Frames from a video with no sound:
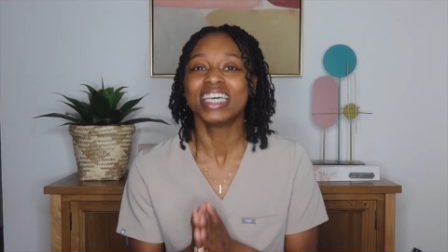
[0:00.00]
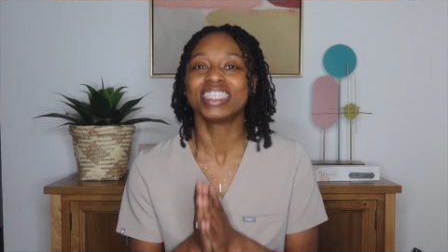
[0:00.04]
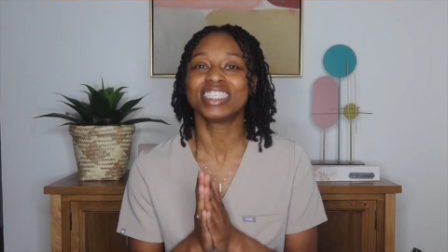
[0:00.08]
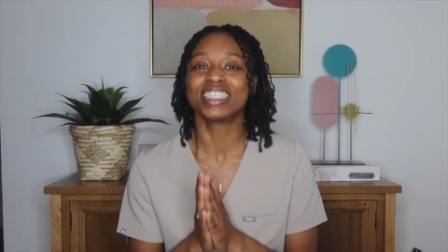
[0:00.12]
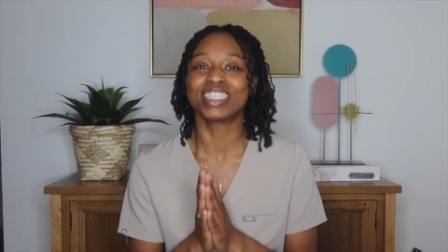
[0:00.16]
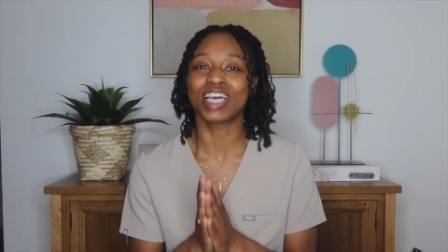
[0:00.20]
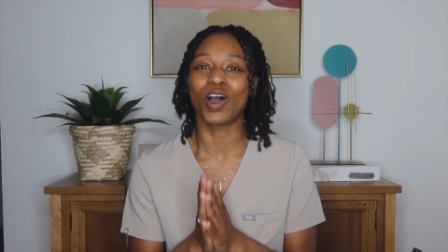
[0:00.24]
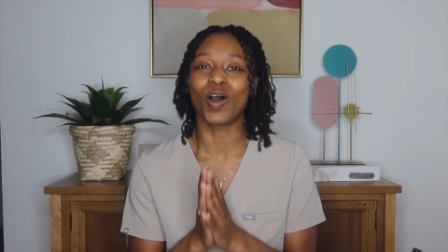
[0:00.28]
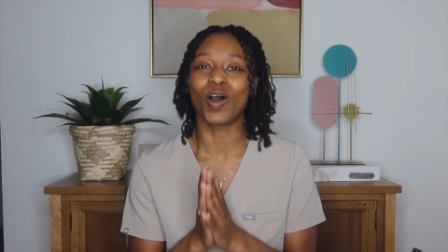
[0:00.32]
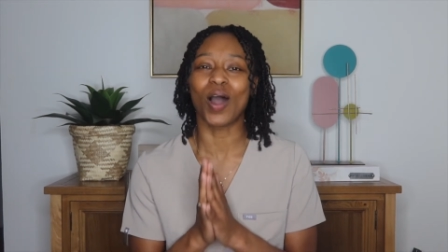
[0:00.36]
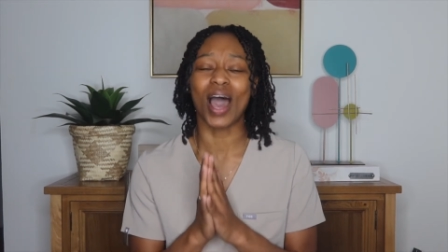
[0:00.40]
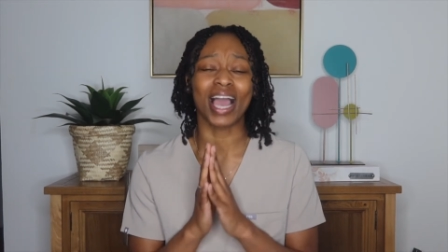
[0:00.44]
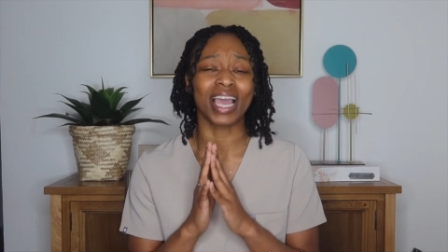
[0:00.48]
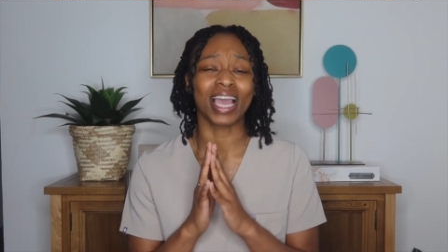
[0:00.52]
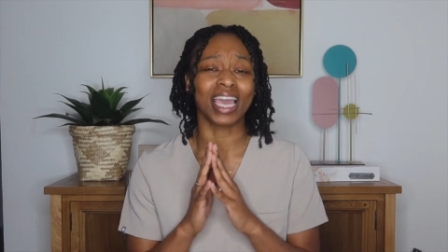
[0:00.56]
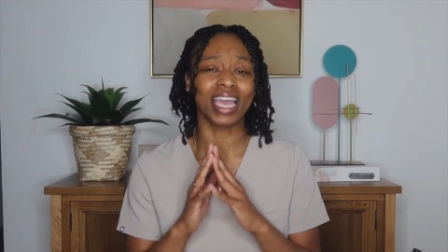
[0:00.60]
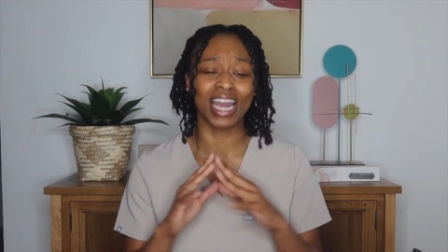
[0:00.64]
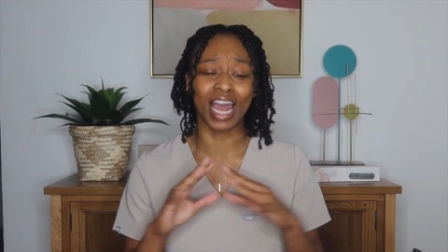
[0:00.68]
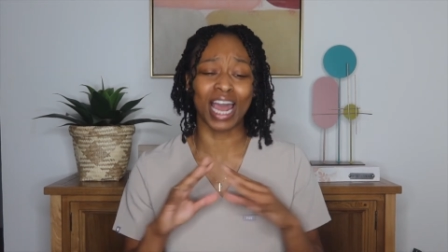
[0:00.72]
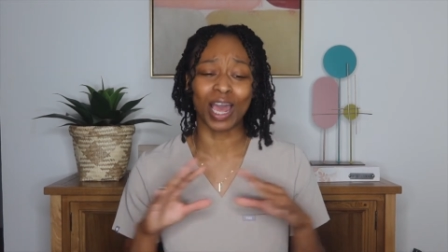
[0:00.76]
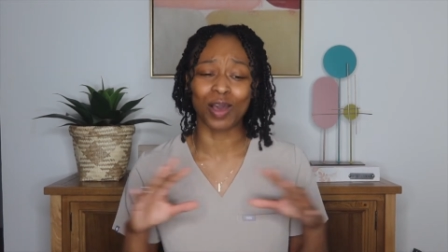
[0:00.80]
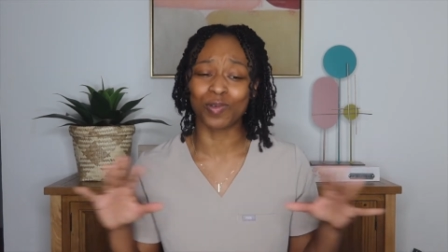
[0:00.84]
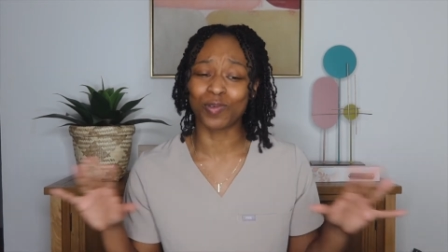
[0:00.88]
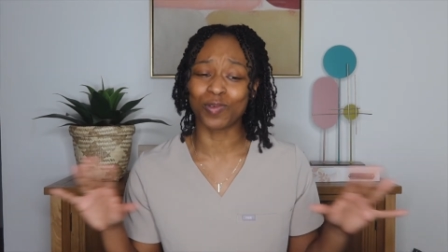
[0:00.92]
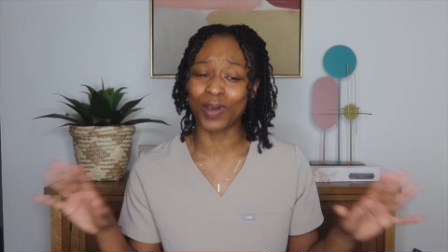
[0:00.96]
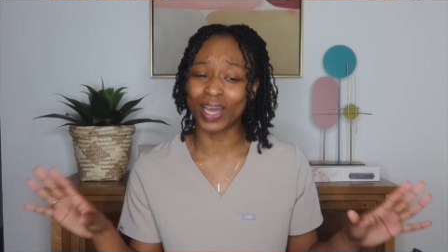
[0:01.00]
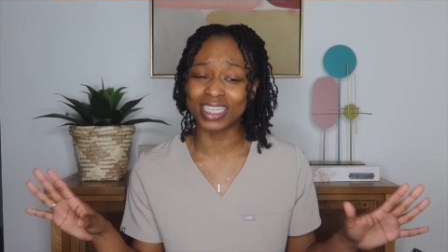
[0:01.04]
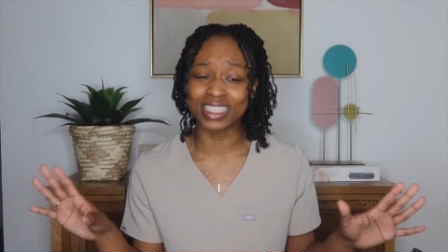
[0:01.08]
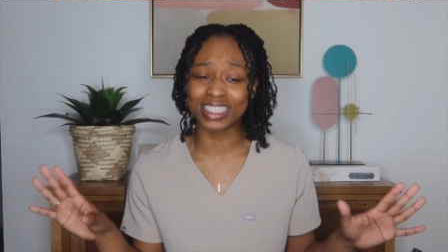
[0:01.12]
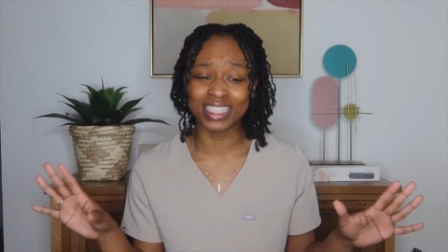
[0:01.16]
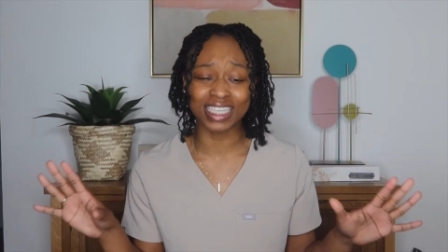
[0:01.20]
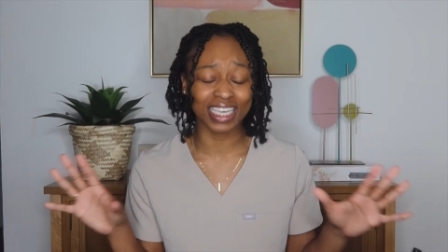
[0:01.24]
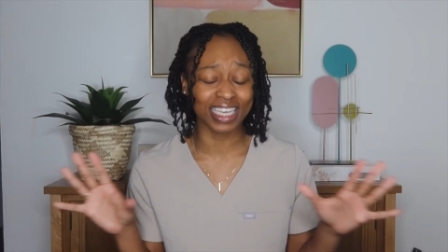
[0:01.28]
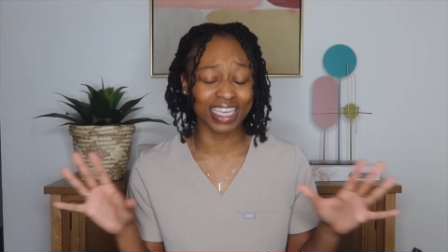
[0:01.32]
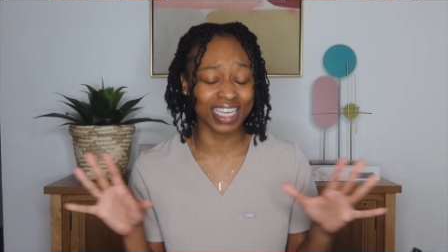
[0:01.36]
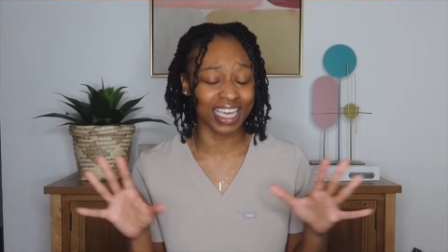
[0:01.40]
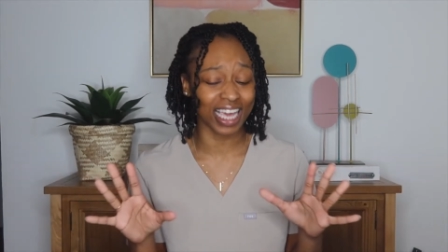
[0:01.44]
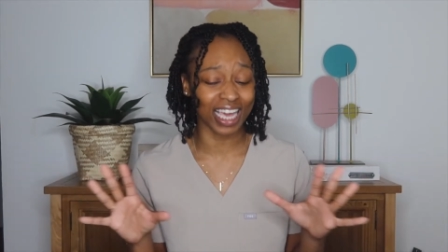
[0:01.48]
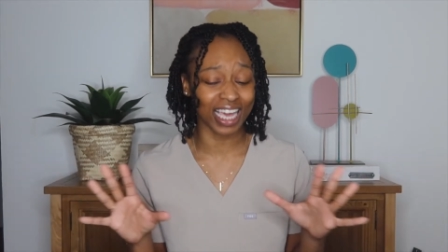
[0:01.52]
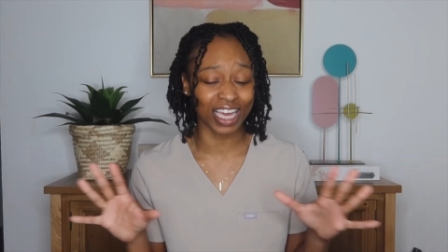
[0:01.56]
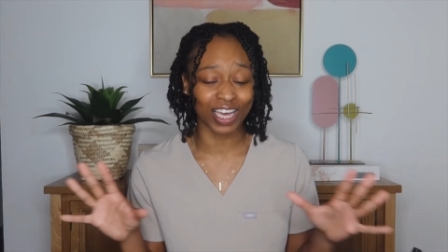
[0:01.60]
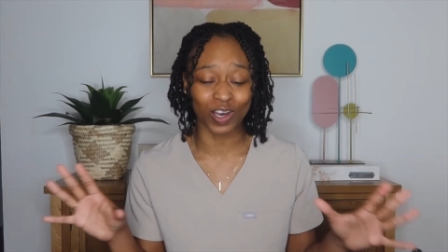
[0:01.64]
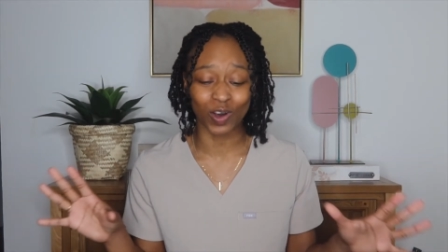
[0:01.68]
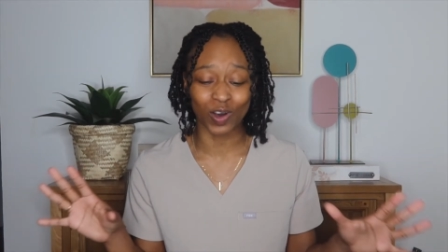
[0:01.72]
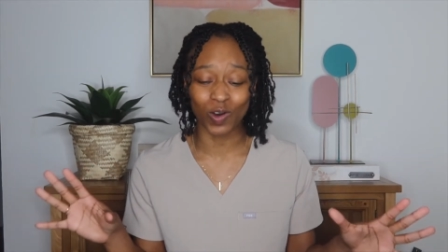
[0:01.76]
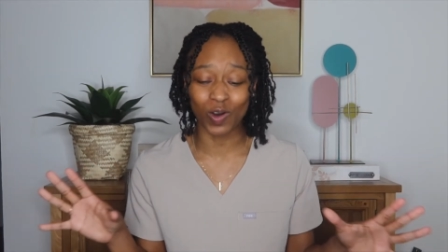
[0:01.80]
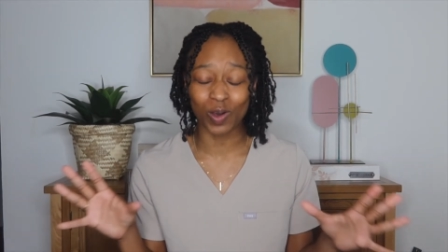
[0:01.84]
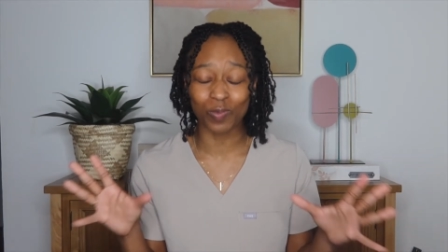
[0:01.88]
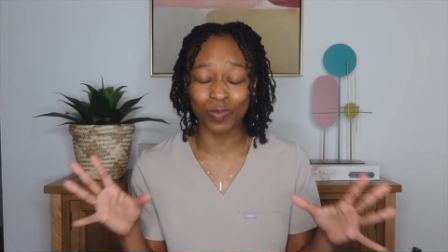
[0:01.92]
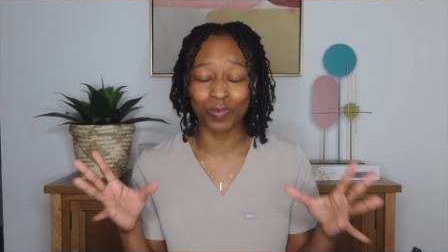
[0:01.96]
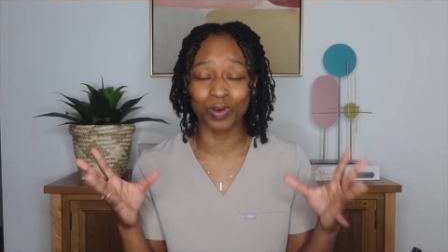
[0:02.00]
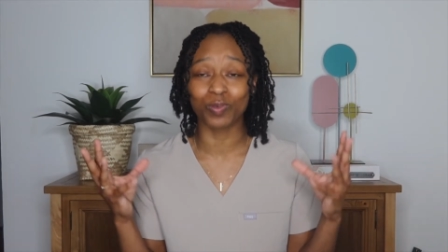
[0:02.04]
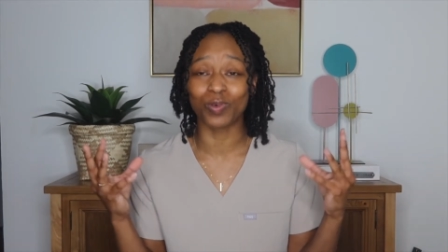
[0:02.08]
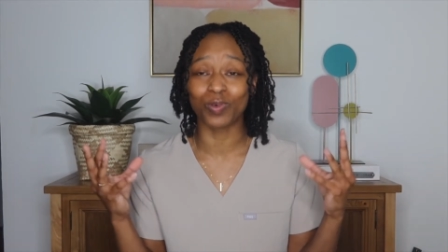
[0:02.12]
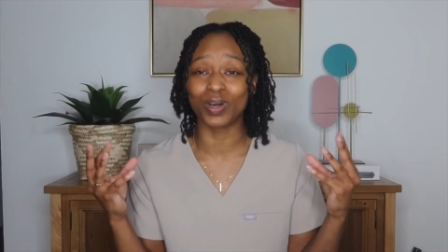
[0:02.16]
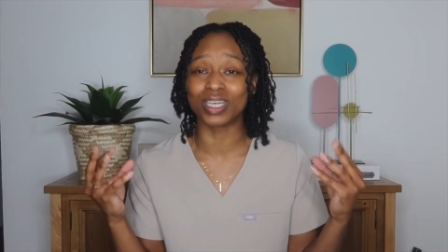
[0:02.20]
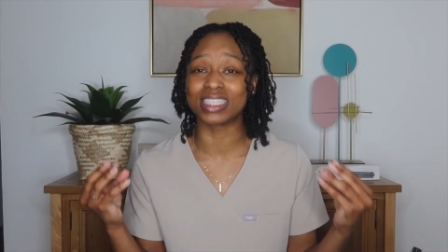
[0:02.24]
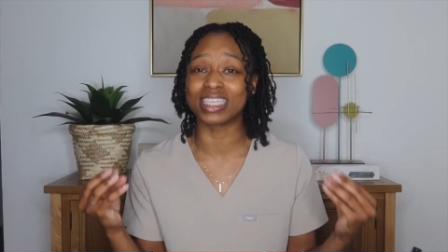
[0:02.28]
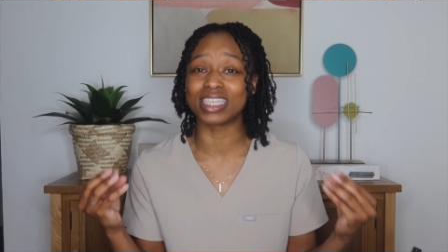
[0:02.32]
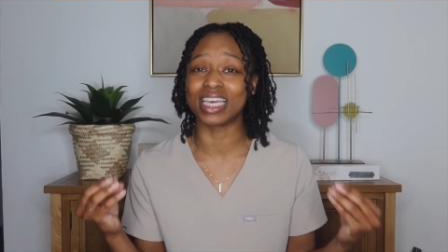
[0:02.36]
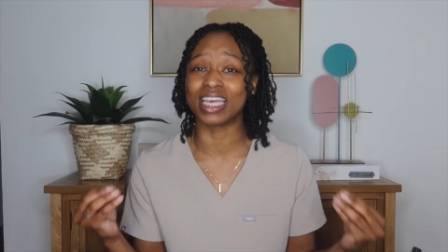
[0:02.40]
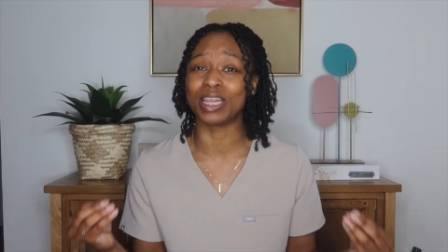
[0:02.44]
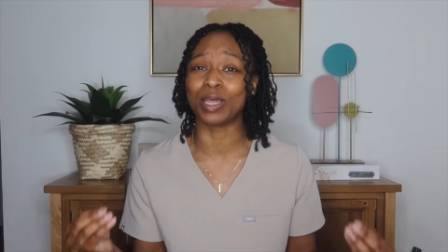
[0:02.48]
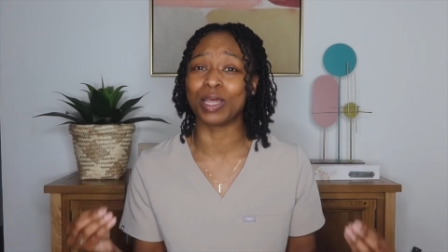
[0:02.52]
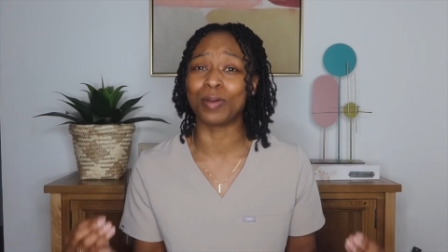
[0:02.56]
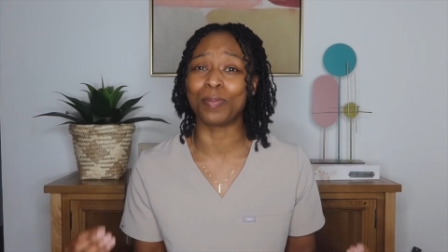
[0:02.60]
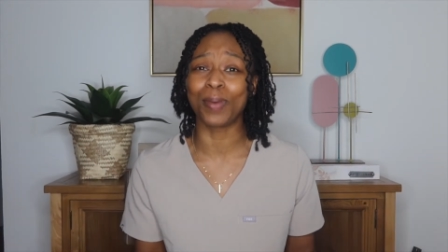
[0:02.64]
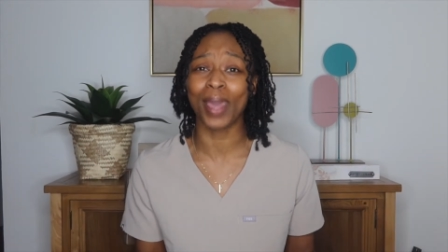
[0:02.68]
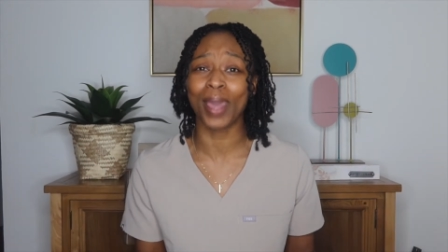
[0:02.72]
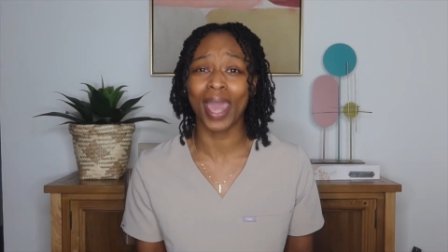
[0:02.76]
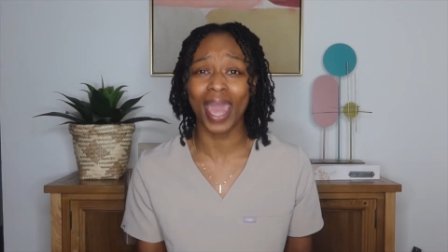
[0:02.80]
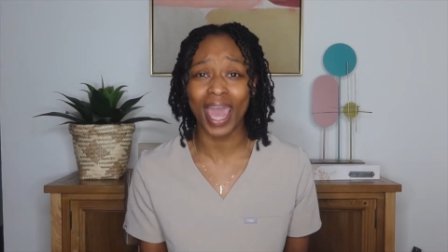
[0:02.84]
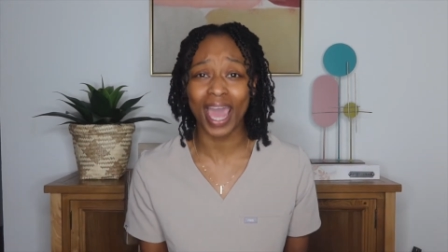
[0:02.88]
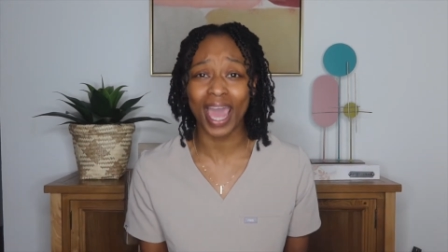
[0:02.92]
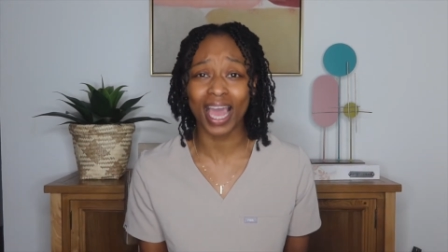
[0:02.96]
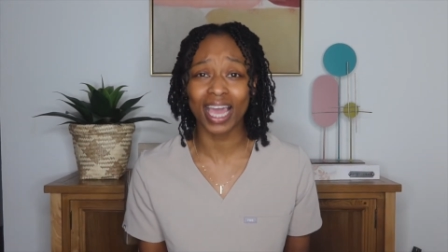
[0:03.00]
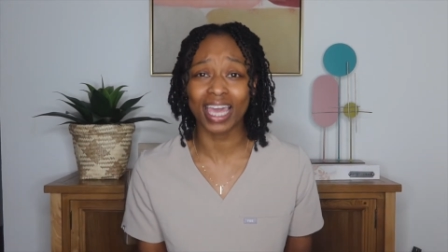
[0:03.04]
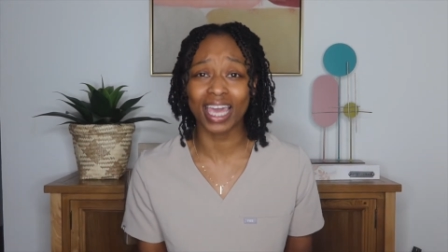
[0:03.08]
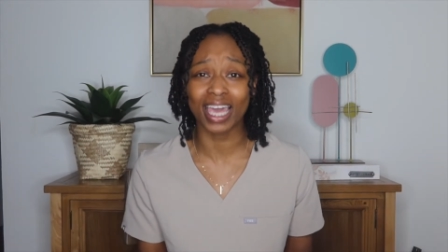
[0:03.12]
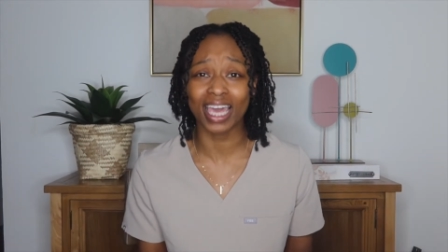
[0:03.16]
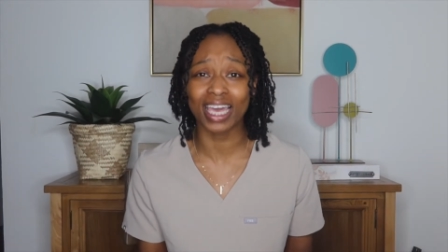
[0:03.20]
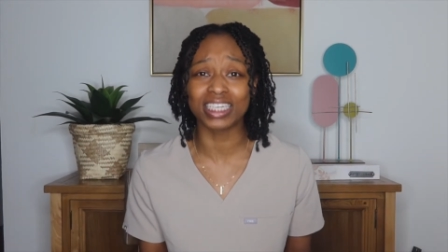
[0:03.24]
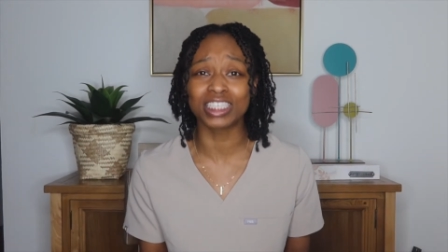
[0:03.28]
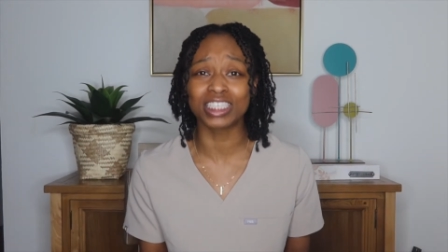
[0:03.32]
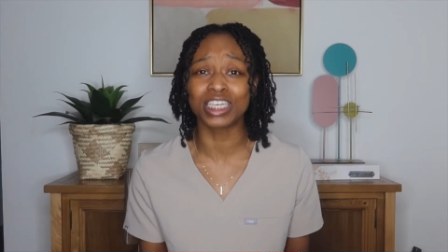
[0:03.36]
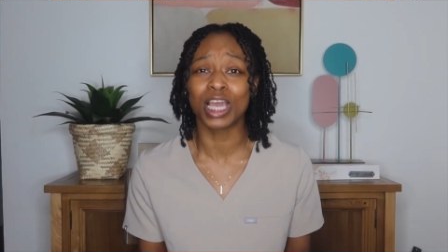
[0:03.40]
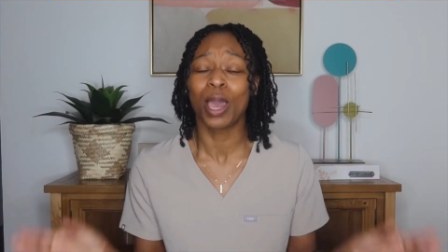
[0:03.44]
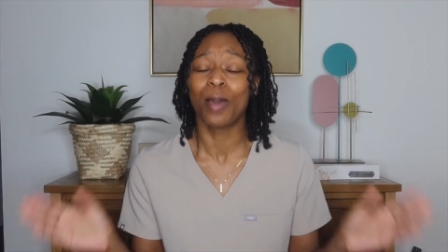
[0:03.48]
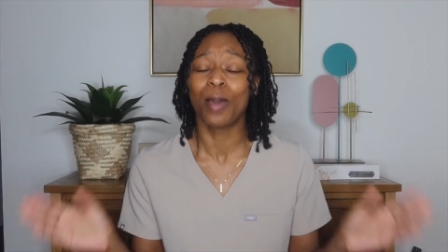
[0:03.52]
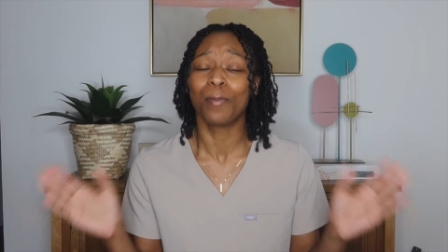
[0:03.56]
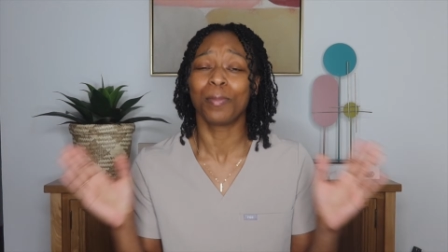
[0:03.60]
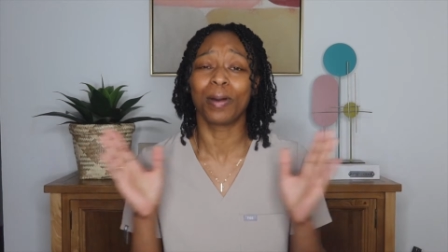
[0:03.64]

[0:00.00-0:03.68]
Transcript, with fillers: So I cannot wait to get going with what's in the package,